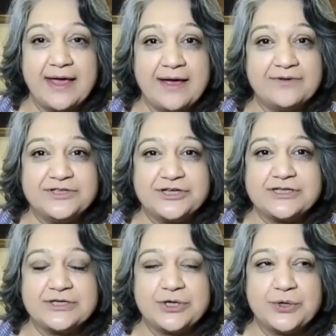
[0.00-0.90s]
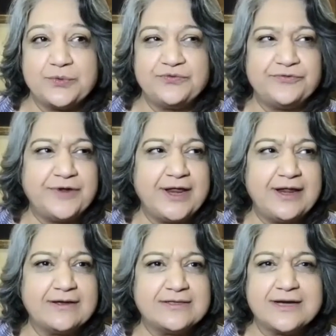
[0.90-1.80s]
I was just 15
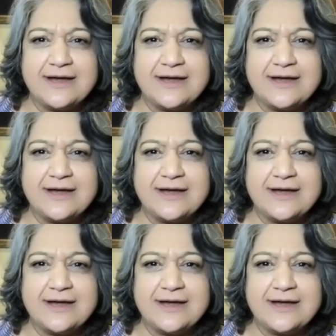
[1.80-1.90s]
years a